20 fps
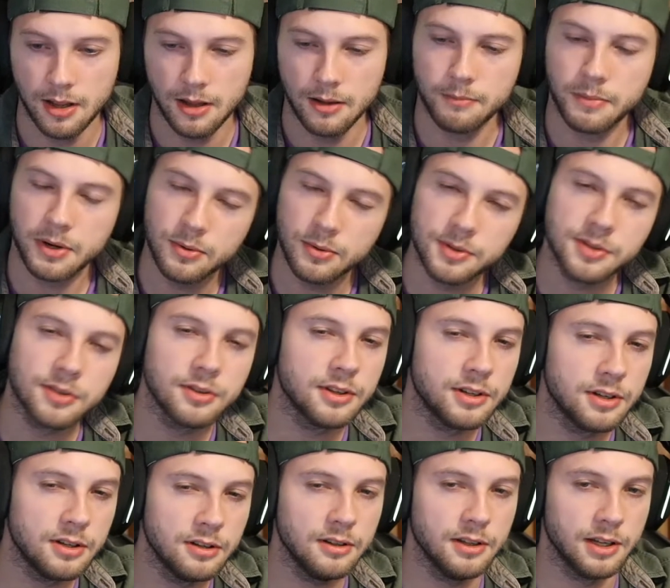but it was a
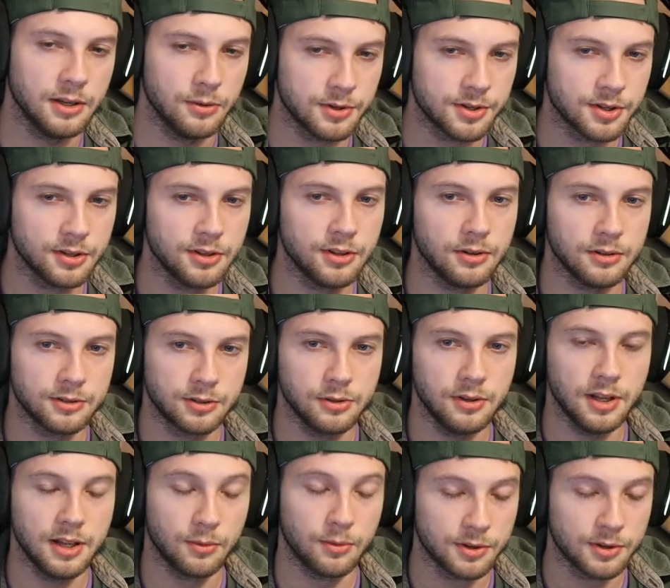
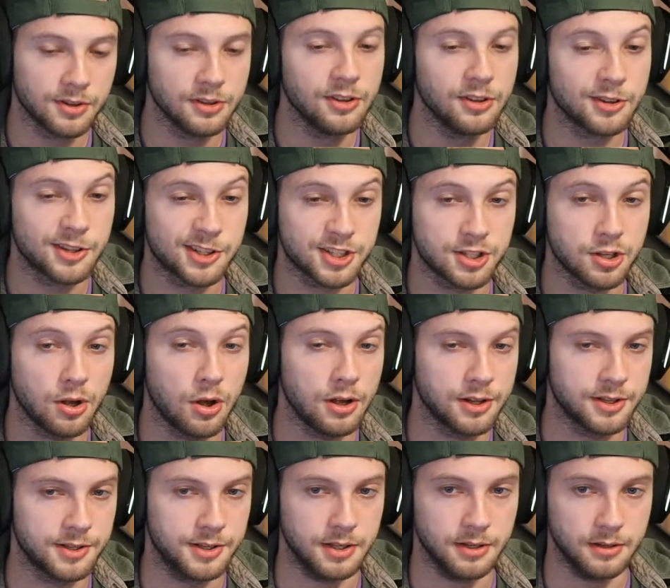little
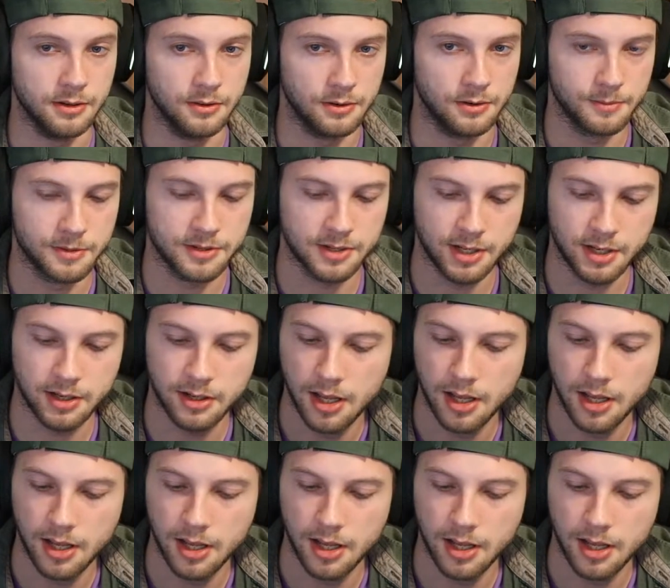saucy, you know what I'm saying?